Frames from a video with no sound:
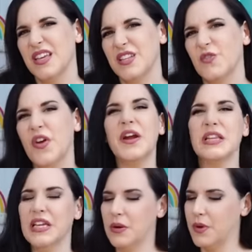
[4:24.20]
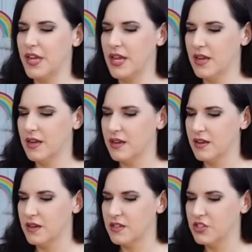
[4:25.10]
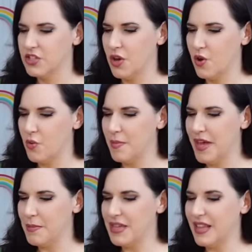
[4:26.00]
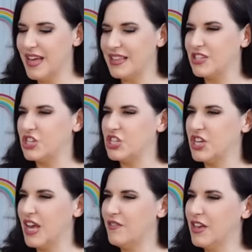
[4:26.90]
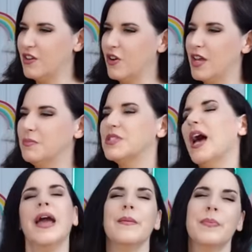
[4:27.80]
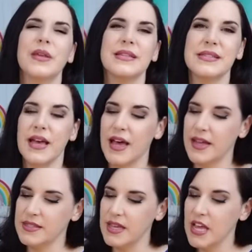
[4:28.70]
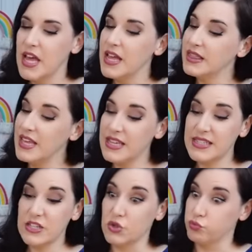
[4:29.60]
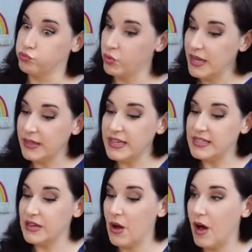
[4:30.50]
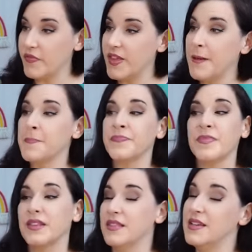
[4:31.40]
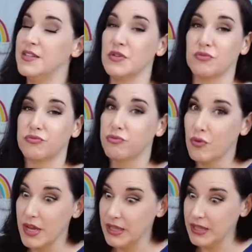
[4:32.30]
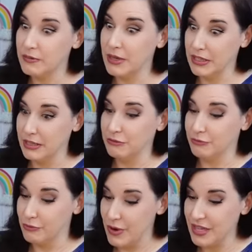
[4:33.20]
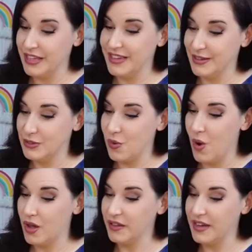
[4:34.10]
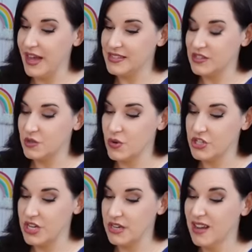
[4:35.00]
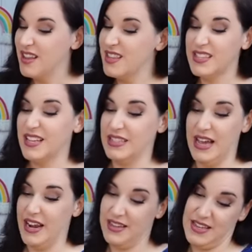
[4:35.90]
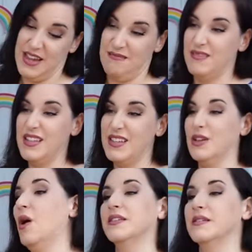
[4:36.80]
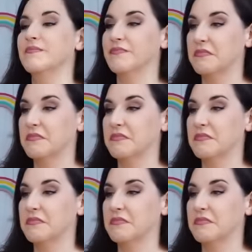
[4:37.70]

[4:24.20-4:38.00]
It's very liquidy. So maybe like the shaving cream type insides. This is really soft. This is really, really, really good quality as a squishy. This gets 9 out of 10. This is awesome.